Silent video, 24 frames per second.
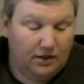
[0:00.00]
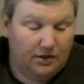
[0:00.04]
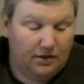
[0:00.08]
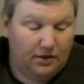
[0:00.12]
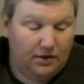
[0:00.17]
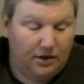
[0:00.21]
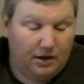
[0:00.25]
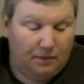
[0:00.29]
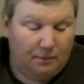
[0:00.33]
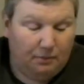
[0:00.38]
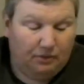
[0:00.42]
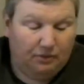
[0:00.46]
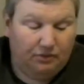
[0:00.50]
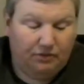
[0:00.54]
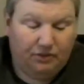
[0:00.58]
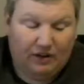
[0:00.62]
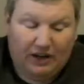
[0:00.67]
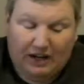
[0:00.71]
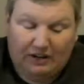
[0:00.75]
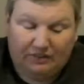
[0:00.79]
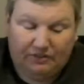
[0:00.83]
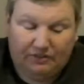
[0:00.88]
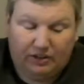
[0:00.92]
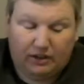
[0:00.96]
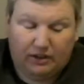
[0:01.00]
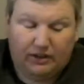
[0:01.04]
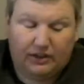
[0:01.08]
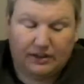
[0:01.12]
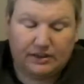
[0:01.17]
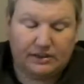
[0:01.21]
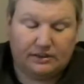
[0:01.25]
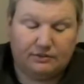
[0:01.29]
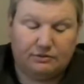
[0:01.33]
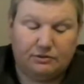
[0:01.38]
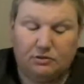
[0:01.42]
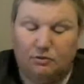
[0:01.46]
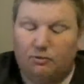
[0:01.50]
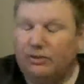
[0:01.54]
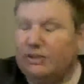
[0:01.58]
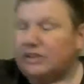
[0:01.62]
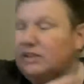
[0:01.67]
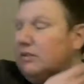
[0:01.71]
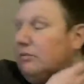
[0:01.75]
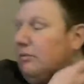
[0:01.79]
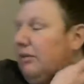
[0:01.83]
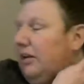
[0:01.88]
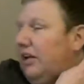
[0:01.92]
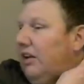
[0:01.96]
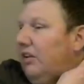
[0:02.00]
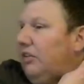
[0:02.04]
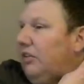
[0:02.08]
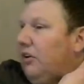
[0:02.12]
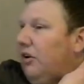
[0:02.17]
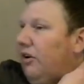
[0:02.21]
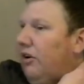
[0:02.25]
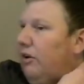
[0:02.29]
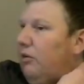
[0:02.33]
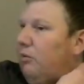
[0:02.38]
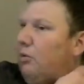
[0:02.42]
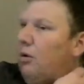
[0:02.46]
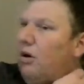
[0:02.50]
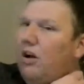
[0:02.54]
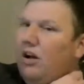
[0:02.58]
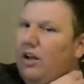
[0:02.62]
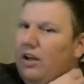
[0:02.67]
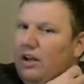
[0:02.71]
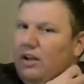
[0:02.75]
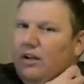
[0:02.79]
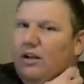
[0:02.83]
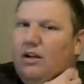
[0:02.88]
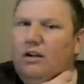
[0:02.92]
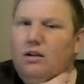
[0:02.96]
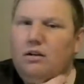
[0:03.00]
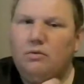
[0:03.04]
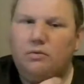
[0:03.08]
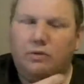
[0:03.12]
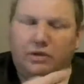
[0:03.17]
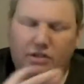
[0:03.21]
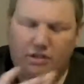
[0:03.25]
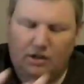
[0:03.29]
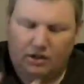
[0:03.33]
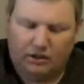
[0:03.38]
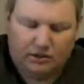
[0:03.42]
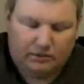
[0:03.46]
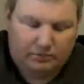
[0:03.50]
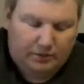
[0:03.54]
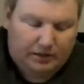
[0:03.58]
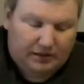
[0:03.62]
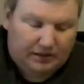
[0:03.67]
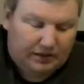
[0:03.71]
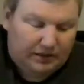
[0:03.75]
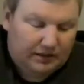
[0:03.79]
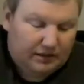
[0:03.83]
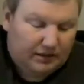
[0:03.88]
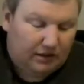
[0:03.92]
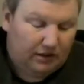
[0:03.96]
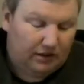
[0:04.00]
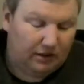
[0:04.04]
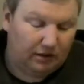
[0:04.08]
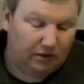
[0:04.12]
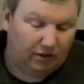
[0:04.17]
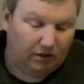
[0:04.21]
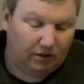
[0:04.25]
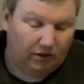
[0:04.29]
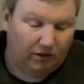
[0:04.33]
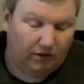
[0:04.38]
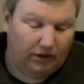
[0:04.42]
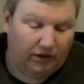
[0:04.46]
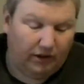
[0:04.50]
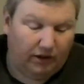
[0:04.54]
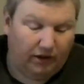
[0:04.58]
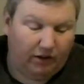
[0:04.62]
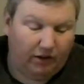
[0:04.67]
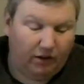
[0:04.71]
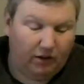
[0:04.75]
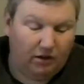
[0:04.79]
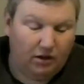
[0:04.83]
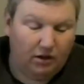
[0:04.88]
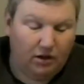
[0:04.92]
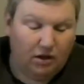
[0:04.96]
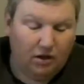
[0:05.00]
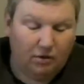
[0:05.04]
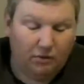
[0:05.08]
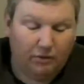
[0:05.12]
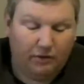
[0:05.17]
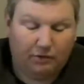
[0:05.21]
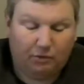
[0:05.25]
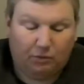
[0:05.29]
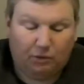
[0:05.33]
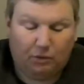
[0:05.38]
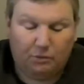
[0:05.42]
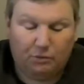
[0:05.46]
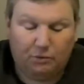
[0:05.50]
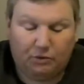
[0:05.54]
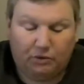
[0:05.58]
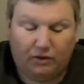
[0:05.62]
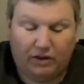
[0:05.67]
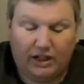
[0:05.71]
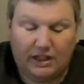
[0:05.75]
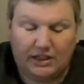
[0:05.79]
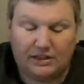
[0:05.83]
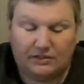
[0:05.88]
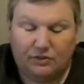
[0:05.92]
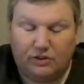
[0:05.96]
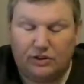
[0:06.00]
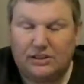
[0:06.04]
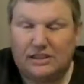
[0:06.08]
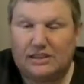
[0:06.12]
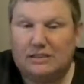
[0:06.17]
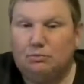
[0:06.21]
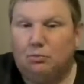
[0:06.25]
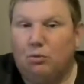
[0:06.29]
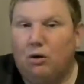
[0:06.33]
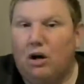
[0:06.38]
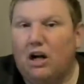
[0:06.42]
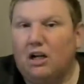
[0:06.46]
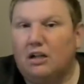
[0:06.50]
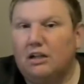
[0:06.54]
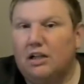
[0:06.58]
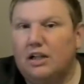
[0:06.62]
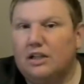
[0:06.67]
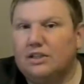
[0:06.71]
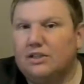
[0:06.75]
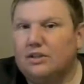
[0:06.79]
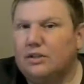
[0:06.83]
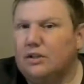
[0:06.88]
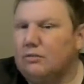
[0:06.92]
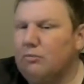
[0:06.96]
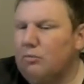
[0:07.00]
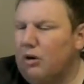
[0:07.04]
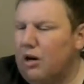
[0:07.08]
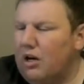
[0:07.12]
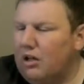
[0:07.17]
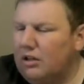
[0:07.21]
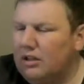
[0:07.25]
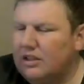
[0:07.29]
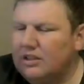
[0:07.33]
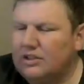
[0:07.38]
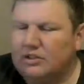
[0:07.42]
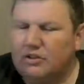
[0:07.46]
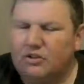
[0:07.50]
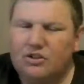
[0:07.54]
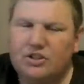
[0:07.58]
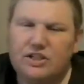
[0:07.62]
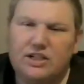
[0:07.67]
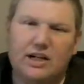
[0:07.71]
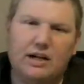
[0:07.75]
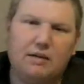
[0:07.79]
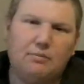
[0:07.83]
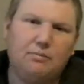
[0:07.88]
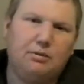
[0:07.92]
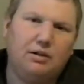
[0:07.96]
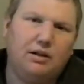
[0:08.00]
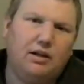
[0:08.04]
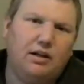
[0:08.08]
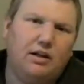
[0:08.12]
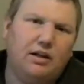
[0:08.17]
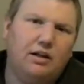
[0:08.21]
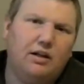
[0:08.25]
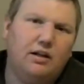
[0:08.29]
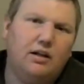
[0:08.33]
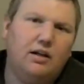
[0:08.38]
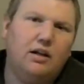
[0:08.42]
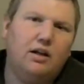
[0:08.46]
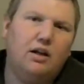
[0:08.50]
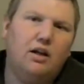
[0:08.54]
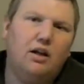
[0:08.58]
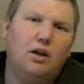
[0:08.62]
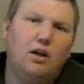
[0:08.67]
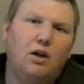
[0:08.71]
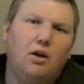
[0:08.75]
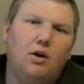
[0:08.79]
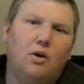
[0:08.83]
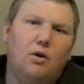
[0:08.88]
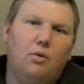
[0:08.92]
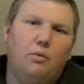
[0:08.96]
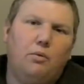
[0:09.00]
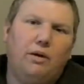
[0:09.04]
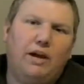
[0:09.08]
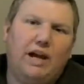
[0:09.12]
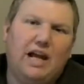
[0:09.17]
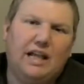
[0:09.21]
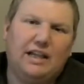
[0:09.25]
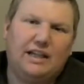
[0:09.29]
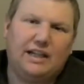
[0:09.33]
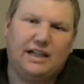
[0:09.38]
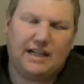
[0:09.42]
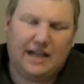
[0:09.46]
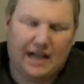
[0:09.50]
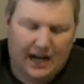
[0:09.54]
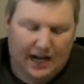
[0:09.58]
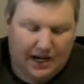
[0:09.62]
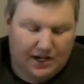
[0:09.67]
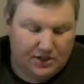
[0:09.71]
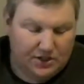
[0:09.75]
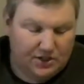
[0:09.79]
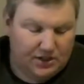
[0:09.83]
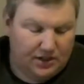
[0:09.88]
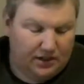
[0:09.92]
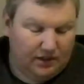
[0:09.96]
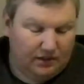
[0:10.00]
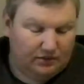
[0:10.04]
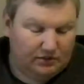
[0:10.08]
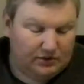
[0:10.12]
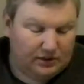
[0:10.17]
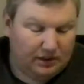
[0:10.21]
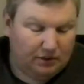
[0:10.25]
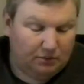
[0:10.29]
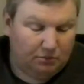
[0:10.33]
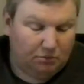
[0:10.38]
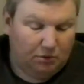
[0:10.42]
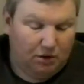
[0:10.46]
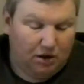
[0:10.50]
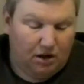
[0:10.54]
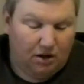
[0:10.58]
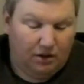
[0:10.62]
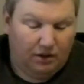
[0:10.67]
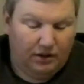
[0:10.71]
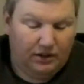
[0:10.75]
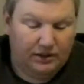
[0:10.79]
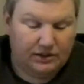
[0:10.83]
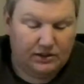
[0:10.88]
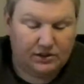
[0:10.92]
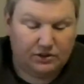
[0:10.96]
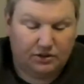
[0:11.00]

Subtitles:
Number 5 on the list comes from WrestleMania 31. We talked about this a little earlier. We had Roman Reigns versus Brock Lesnar. Brock Lesnar champion. We had the cash-in of Seth Rollins